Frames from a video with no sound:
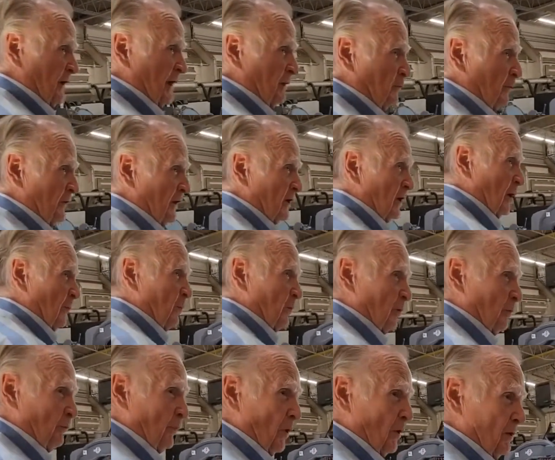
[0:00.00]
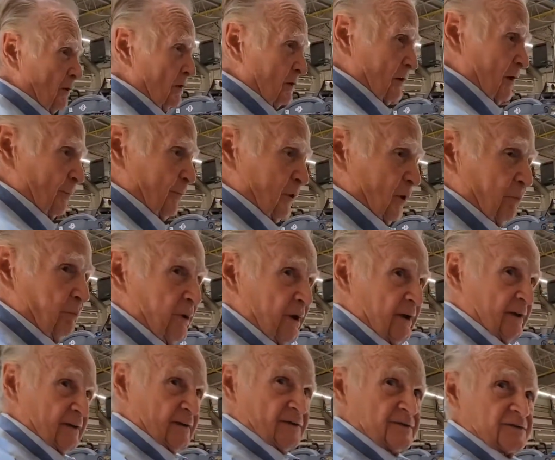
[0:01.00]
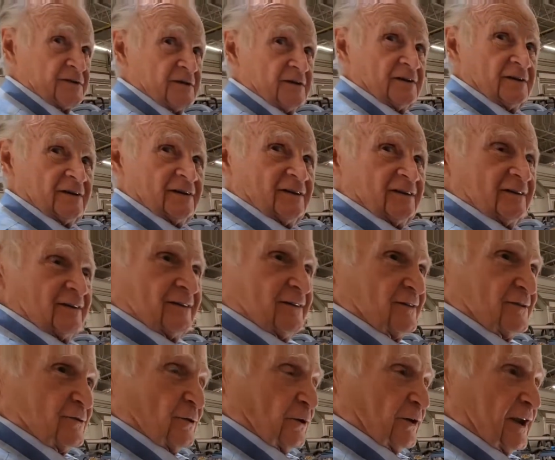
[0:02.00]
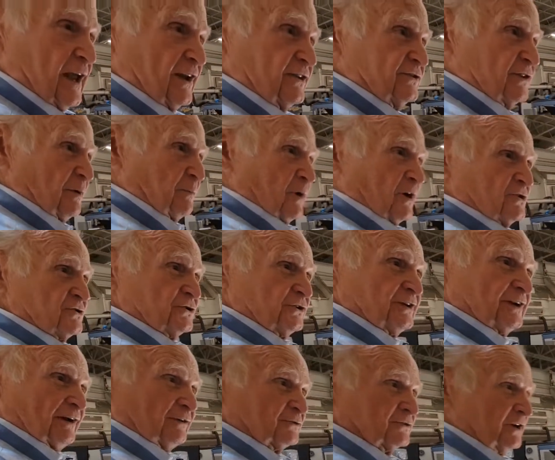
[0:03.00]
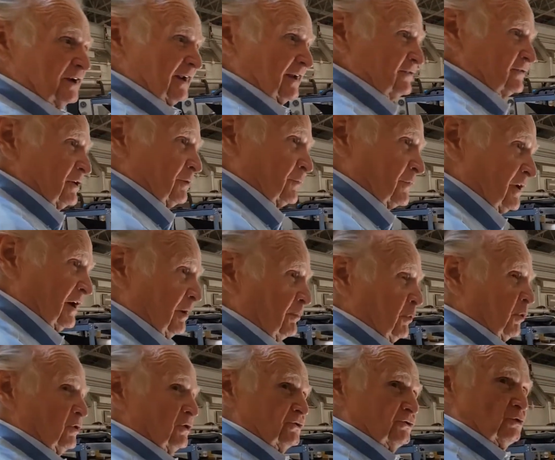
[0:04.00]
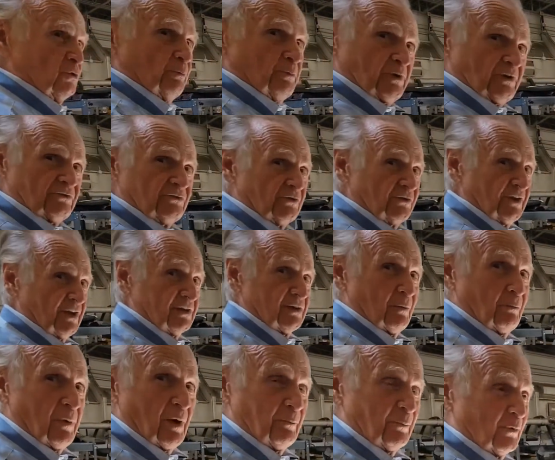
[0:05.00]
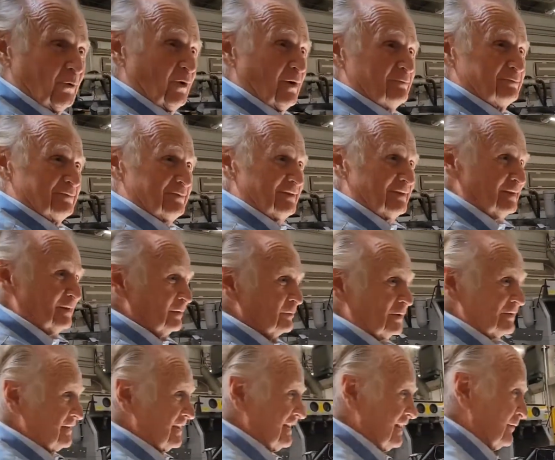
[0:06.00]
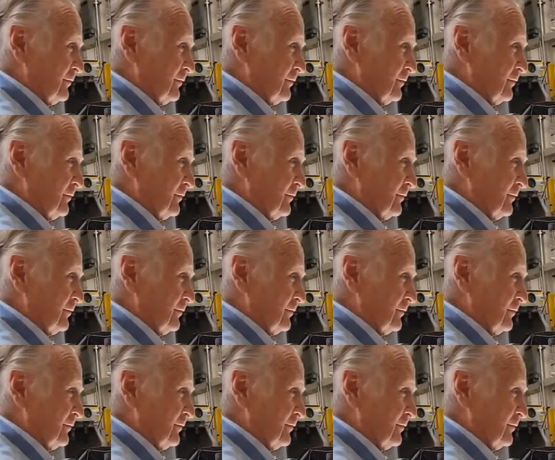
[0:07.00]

on with a couple of pins. So in case they measured it, I was going to ask them, can I pull the 2 pins and take the bumper off? But